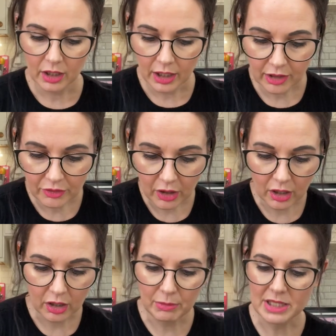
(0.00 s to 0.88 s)
I've
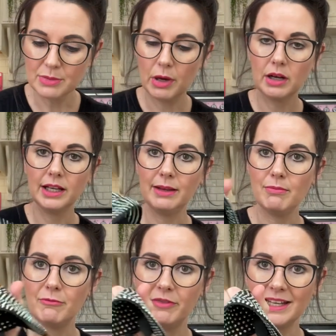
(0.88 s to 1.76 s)
got my
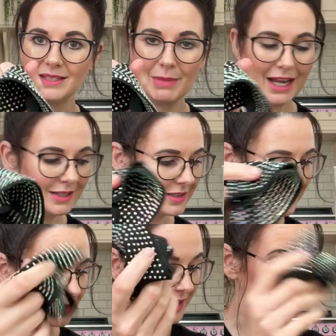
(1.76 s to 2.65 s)
sparkly face mask,
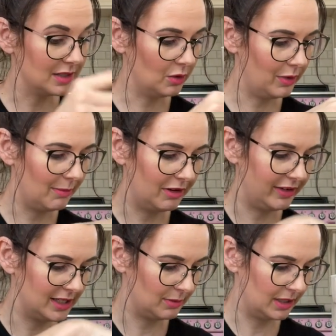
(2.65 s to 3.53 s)
so I still wear my
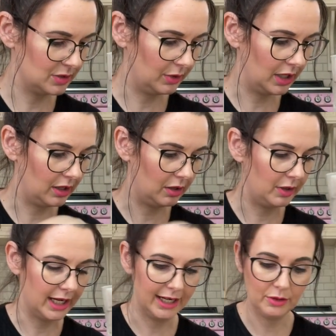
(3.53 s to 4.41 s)
face mask when I go
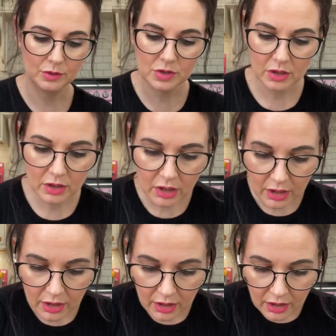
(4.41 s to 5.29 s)
out.
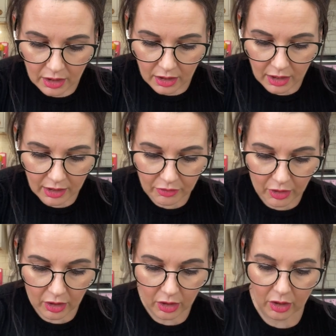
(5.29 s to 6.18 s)
I've
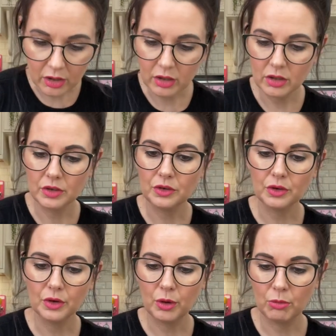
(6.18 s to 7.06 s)
got
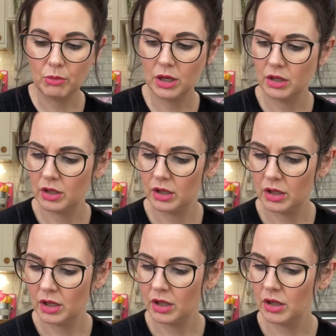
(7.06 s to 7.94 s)
some
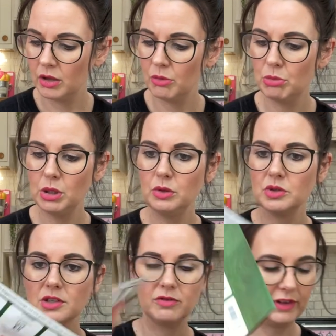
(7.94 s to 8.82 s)

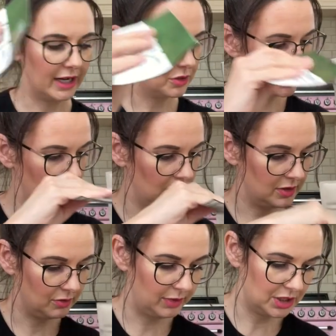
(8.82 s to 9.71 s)
Boots
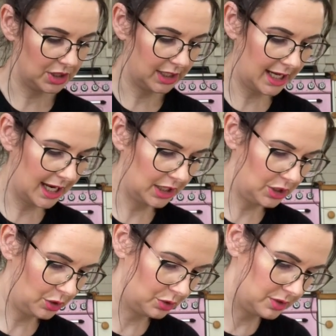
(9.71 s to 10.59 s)
vouchers, which again,
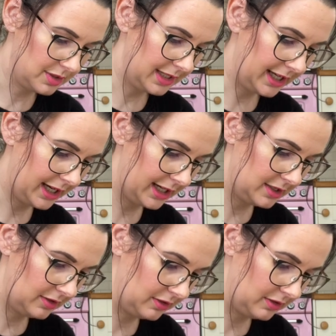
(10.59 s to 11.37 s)
you could slide